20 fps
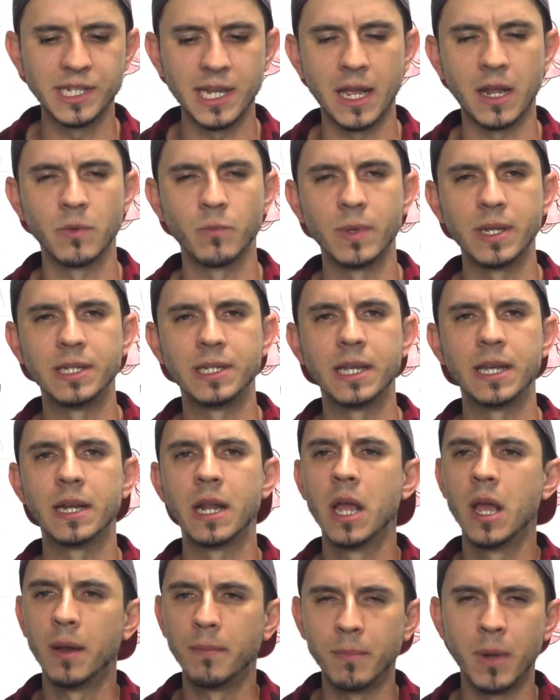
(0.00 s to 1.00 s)
and we did
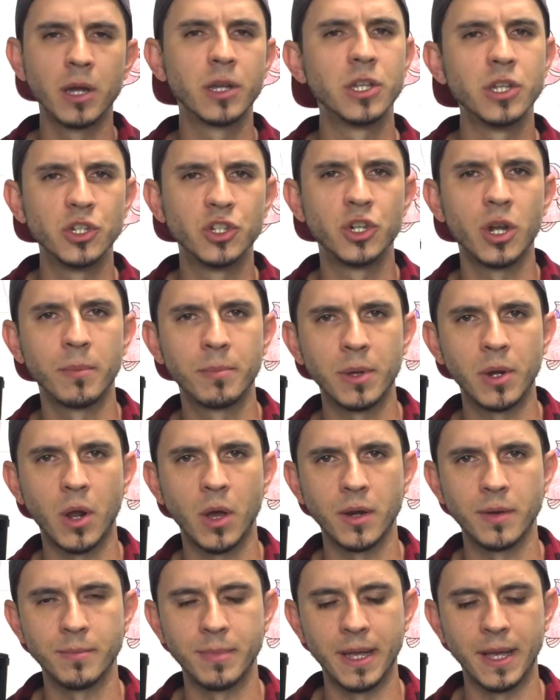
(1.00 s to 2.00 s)
monkeys jumping
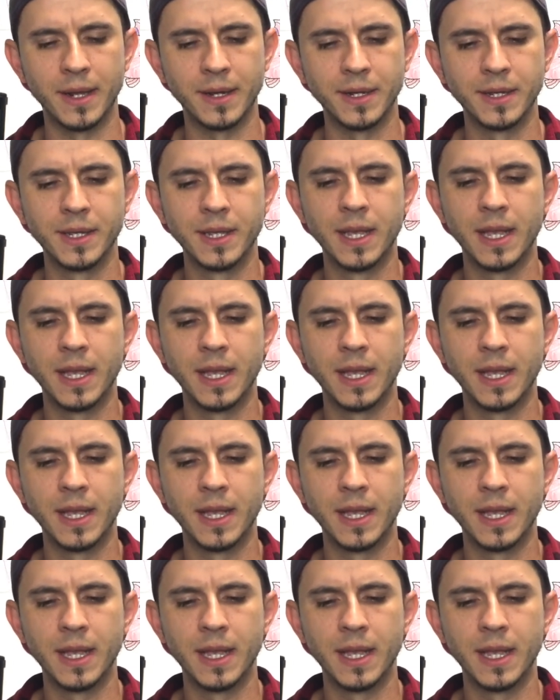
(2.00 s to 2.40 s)
on a bed.